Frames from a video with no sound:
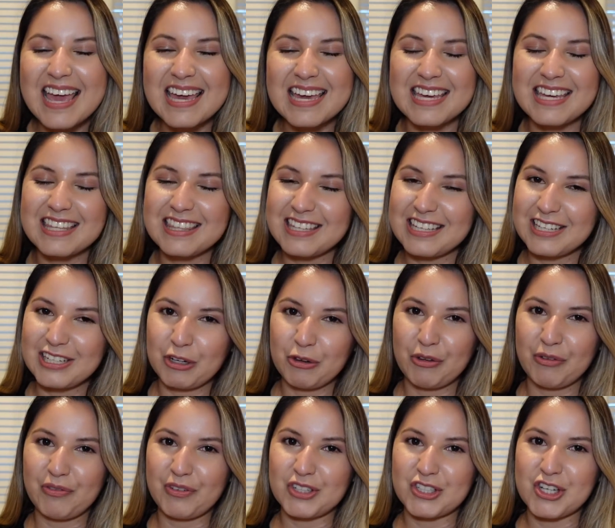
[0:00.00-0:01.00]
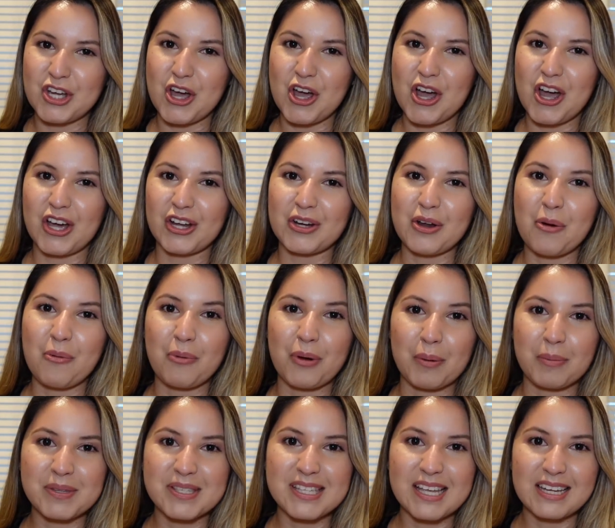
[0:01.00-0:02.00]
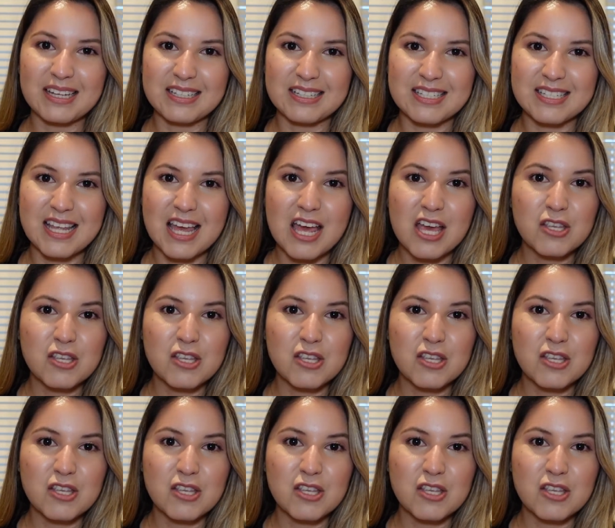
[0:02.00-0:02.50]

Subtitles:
in the Louis Vuitton website.